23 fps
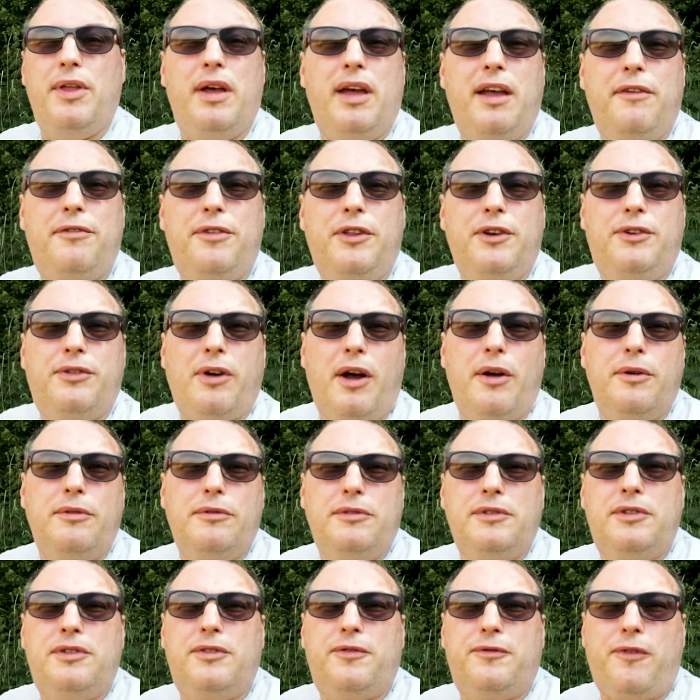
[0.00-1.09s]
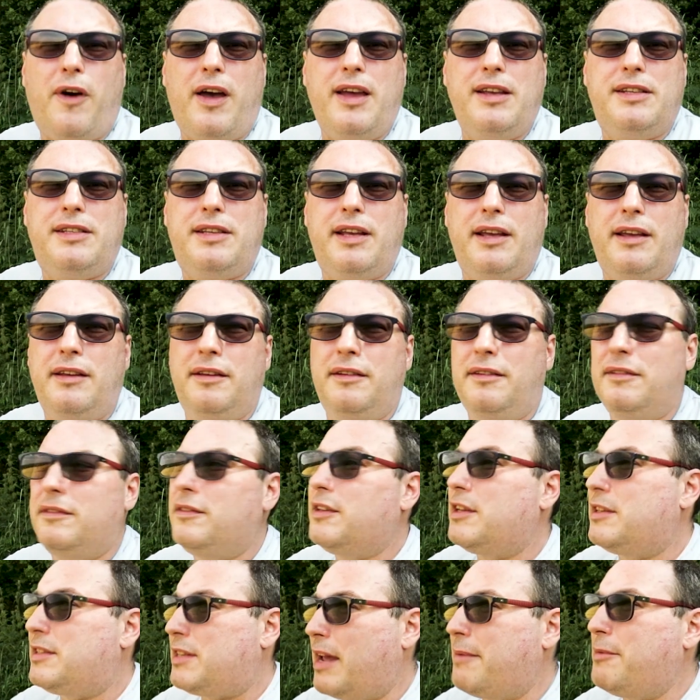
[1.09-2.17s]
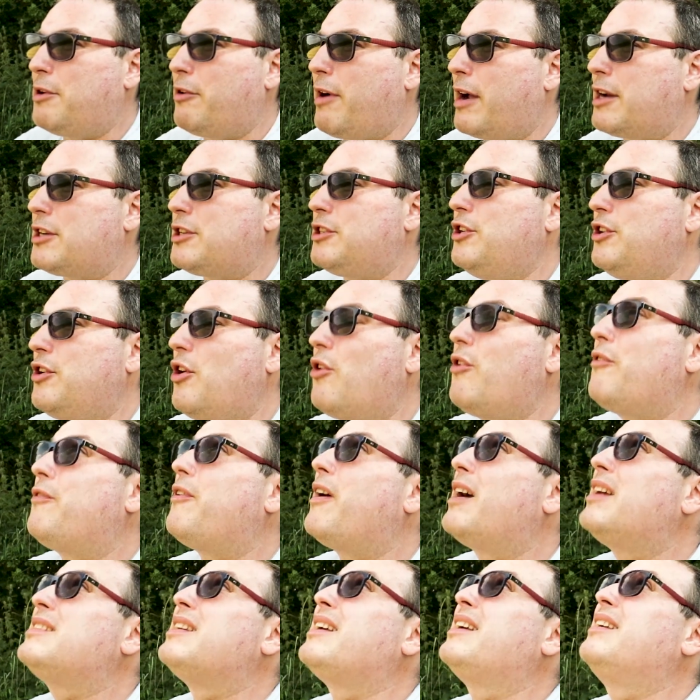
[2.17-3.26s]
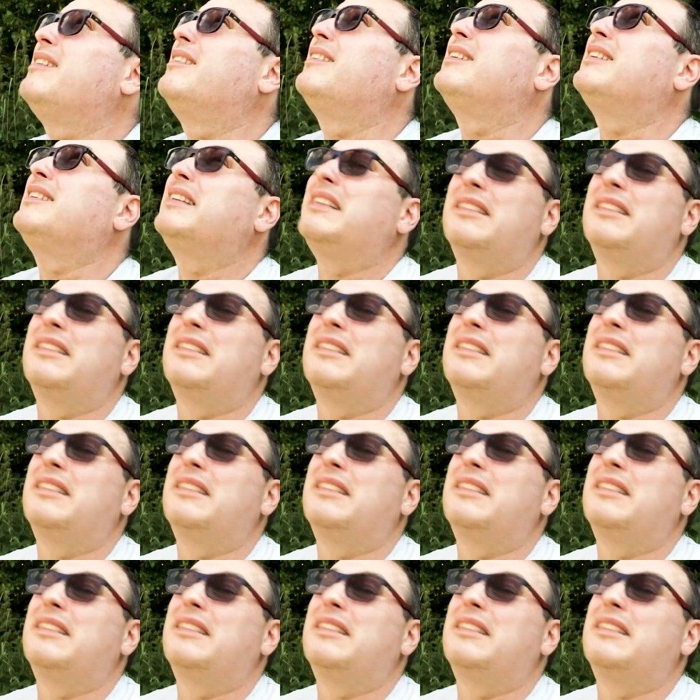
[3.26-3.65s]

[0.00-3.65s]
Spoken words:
that if the drone's facing the same direction you're facing,